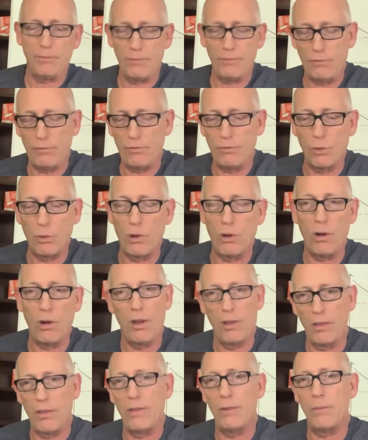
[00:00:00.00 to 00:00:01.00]
for
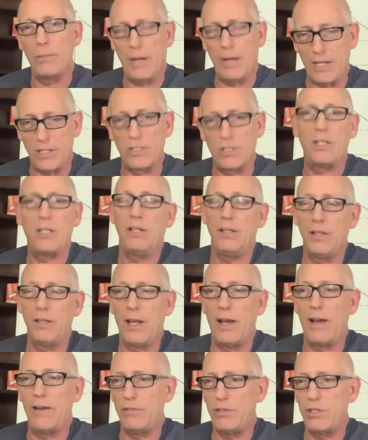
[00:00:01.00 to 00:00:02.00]
the best
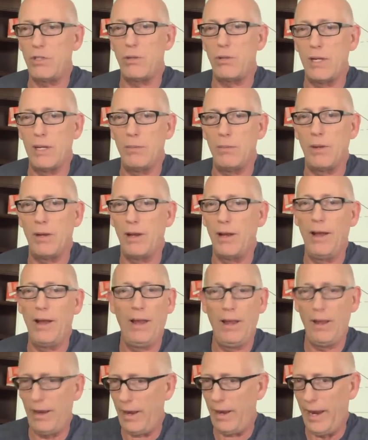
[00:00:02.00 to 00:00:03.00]
live stream
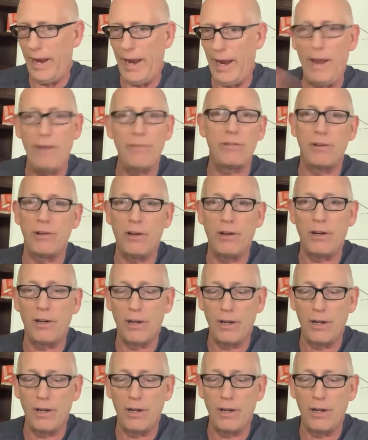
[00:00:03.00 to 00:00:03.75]
ever,